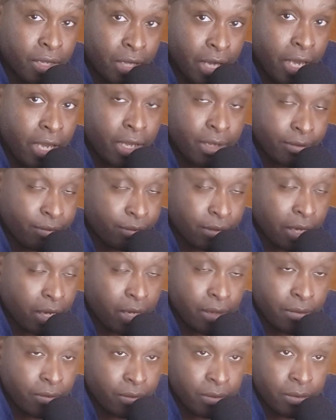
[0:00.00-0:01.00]
Yeah,
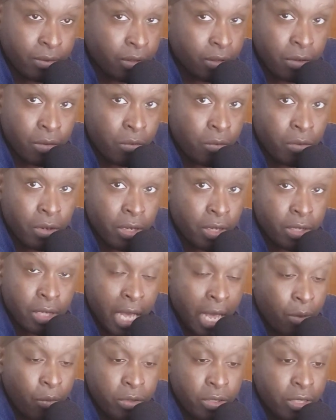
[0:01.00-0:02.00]
I
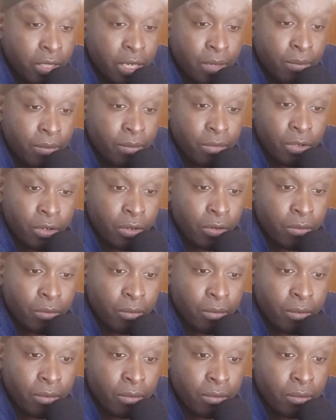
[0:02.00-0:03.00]
I went to the you
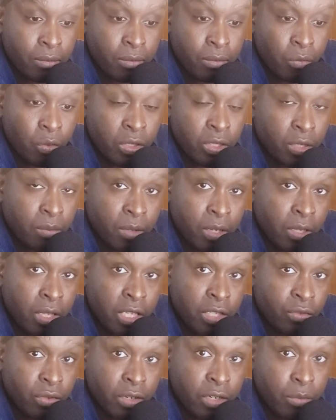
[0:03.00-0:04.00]
know went to the Middle
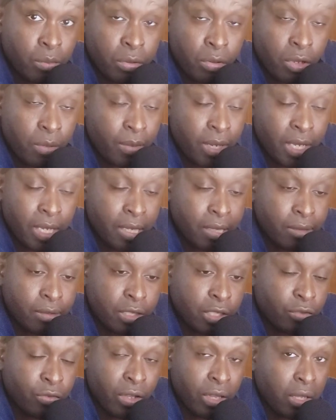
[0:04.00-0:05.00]
East for deployment and
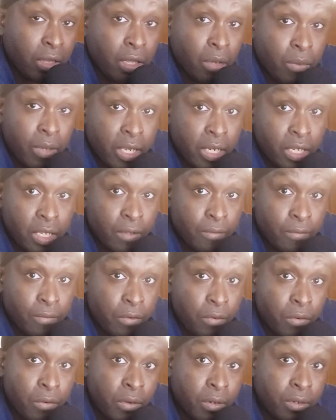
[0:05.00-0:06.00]
just fell in love with Indian
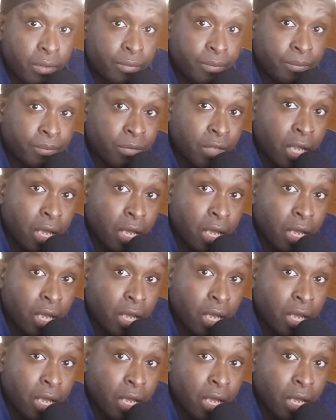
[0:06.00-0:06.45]
food and